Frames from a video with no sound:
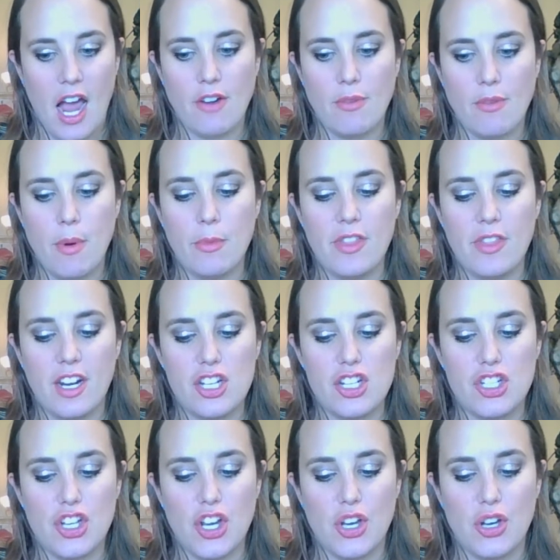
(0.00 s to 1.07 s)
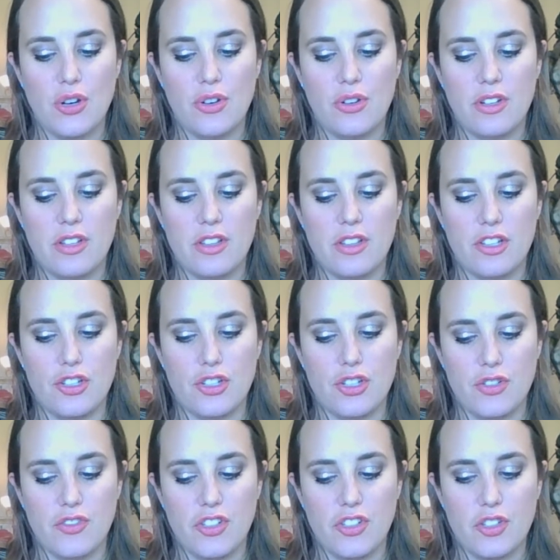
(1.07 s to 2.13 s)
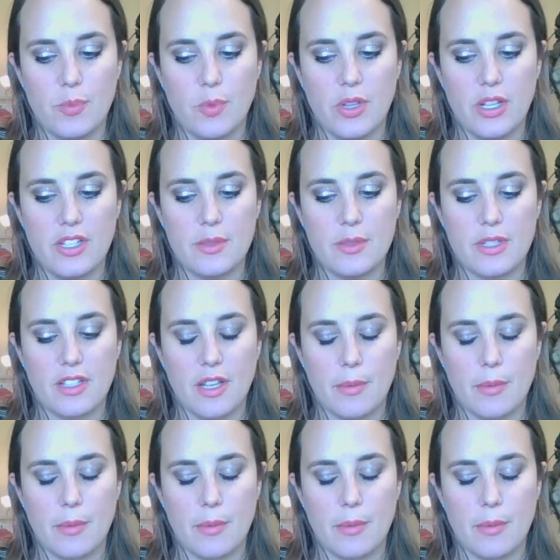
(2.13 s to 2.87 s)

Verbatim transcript: I remember that I showed the Juvia's Place because